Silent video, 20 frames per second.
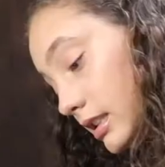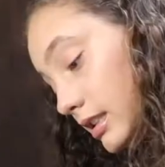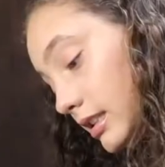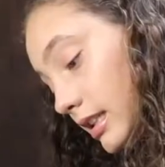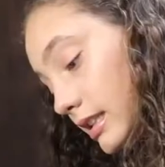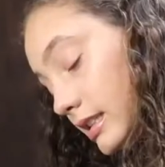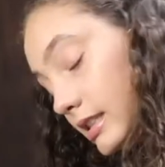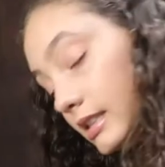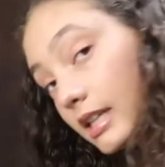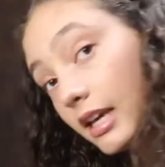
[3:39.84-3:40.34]
This
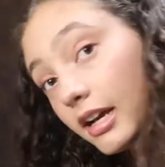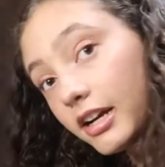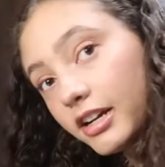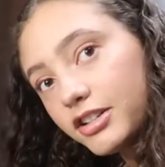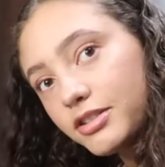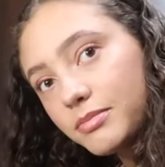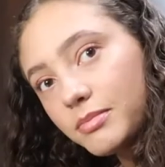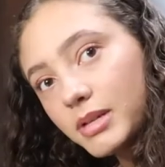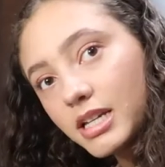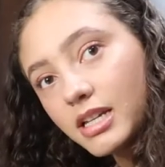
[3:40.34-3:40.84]
like
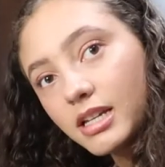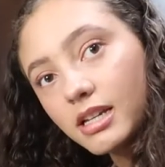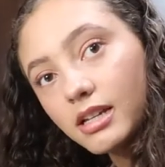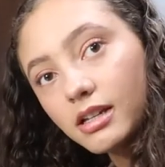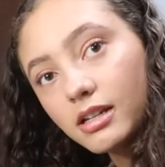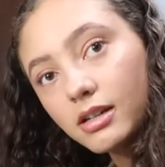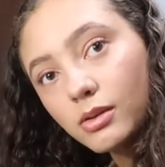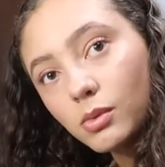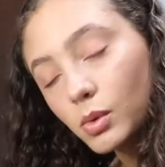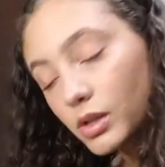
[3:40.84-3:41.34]
scares me.
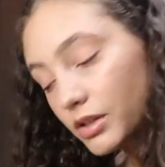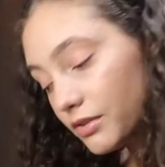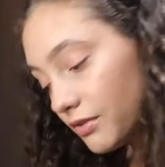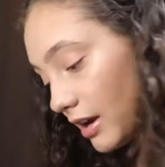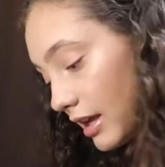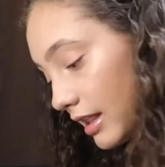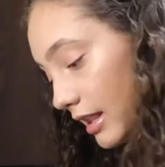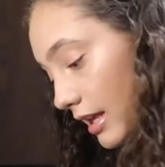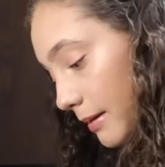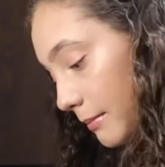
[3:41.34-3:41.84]
What if
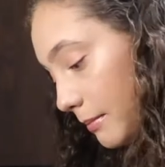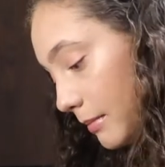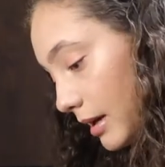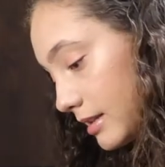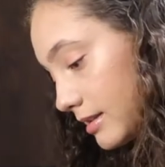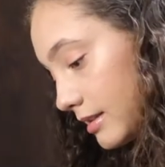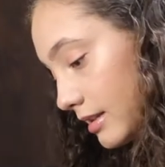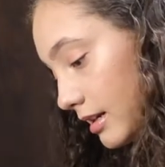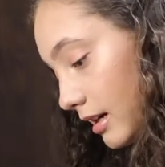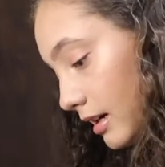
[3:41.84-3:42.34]
I like
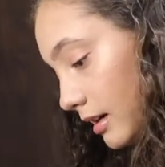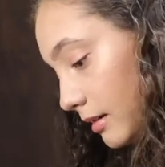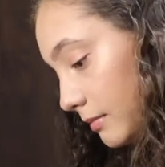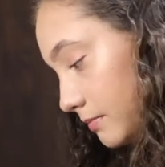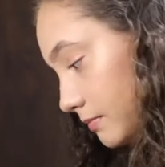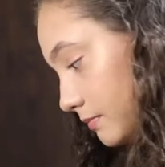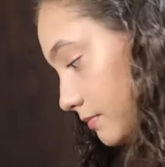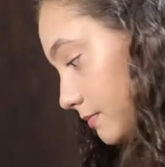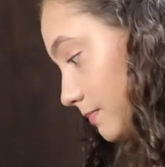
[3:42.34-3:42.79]
mess it up?